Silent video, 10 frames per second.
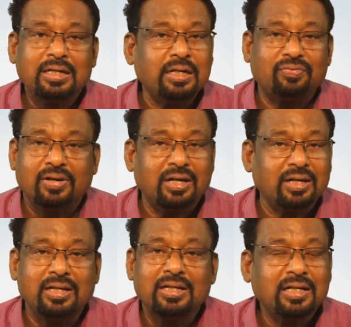
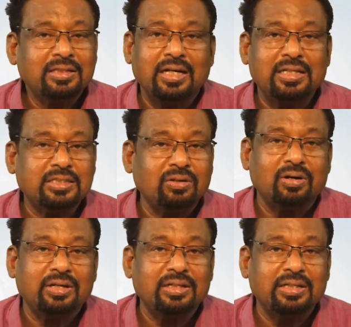definitely that is
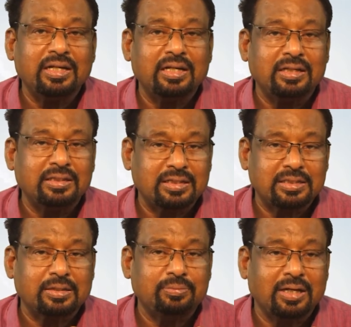not in the
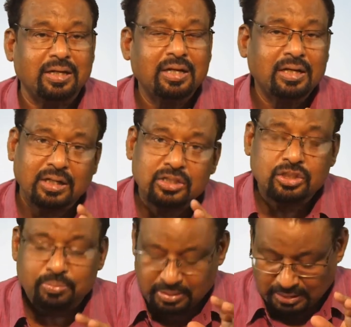interest of the
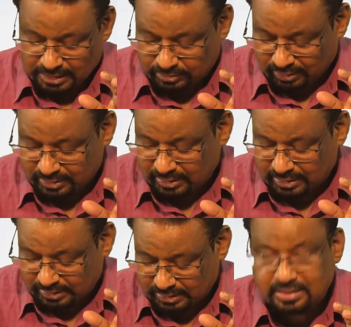consumer as well as the
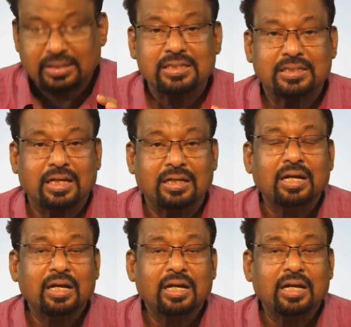nation is concerned.